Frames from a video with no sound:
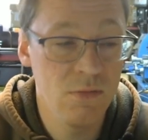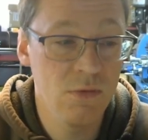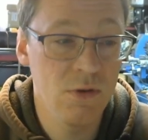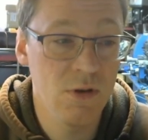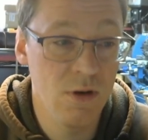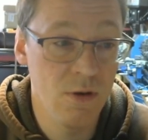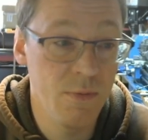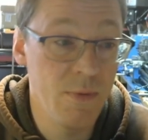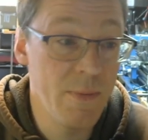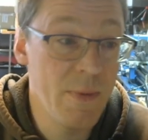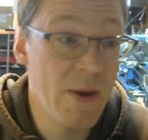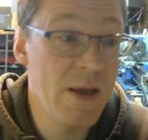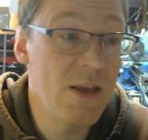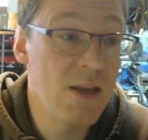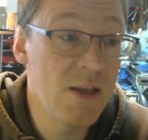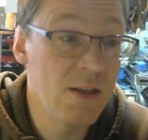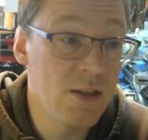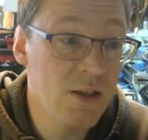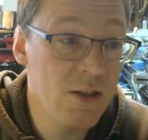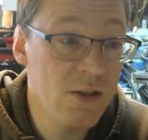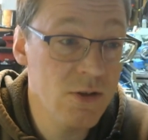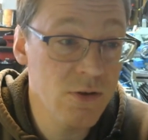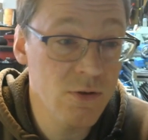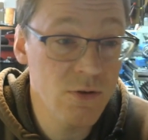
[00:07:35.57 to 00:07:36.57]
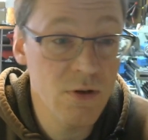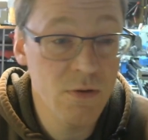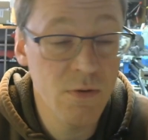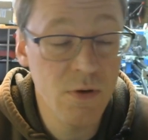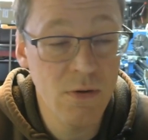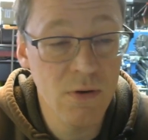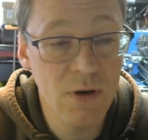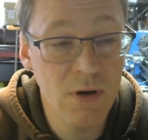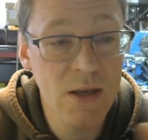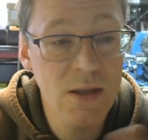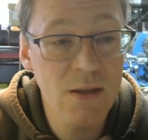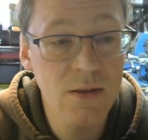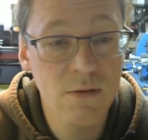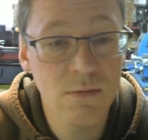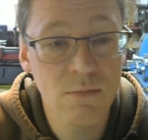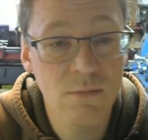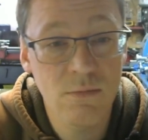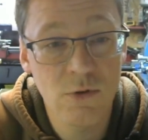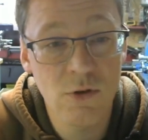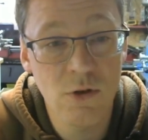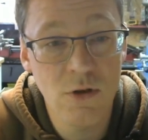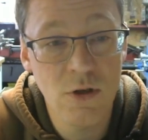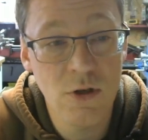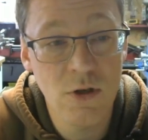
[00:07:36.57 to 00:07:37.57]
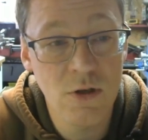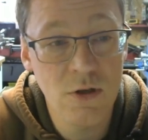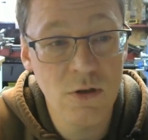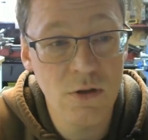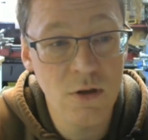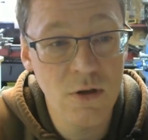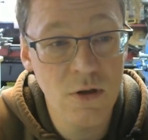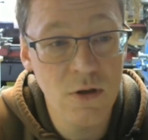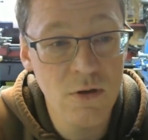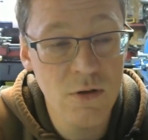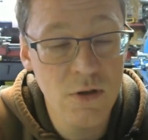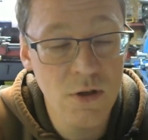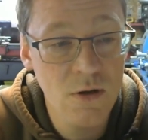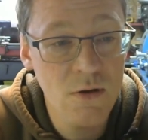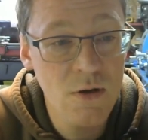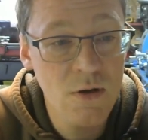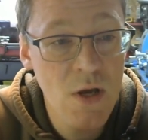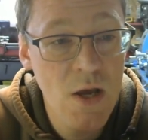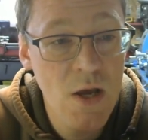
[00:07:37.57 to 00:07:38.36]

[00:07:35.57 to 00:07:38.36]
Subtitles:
going to be making this on your own lathe, should you choose to do so,